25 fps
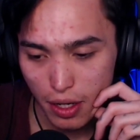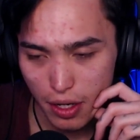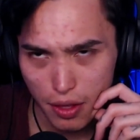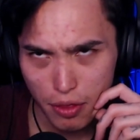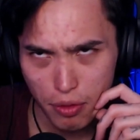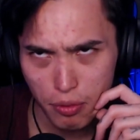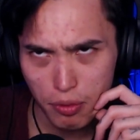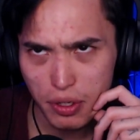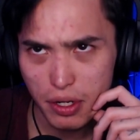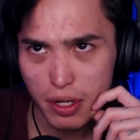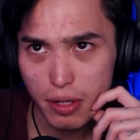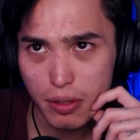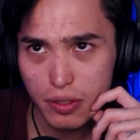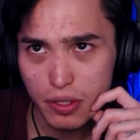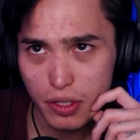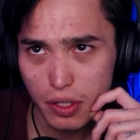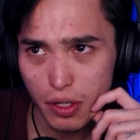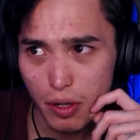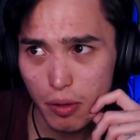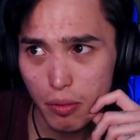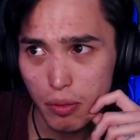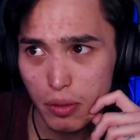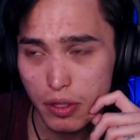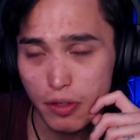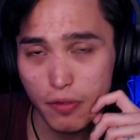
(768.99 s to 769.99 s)
three years ago
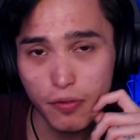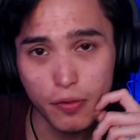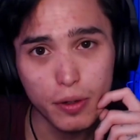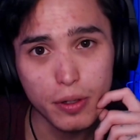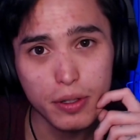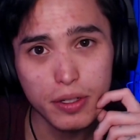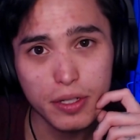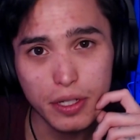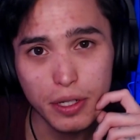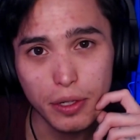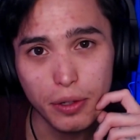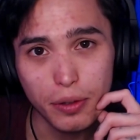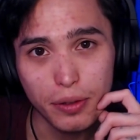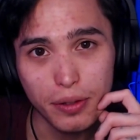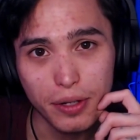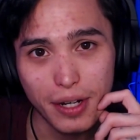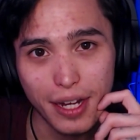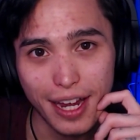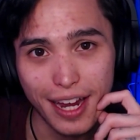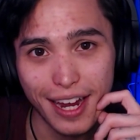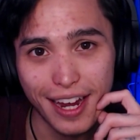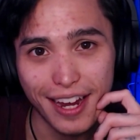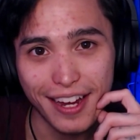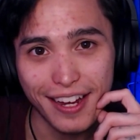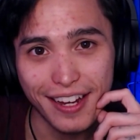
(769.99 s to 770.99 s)
with the first two
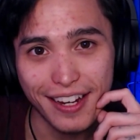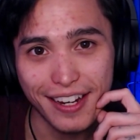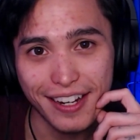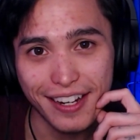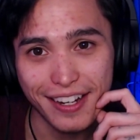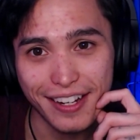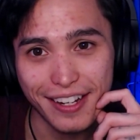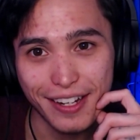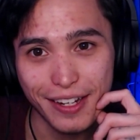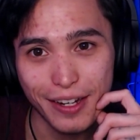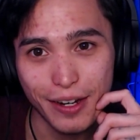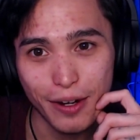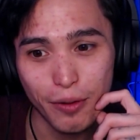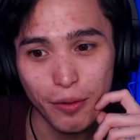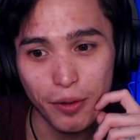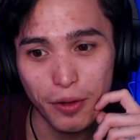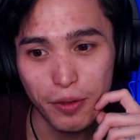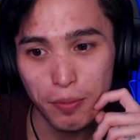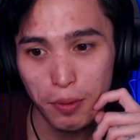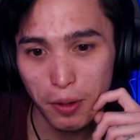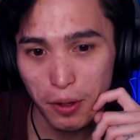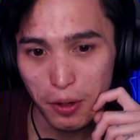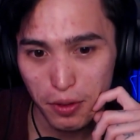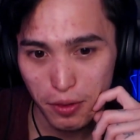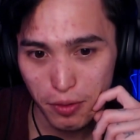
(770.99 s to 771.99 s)
and you know with
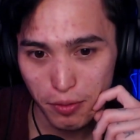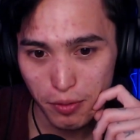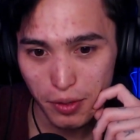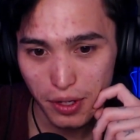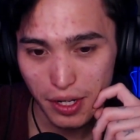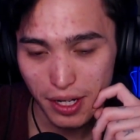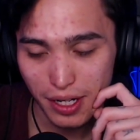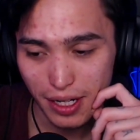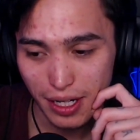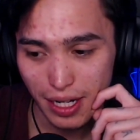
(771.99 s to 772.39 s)
part three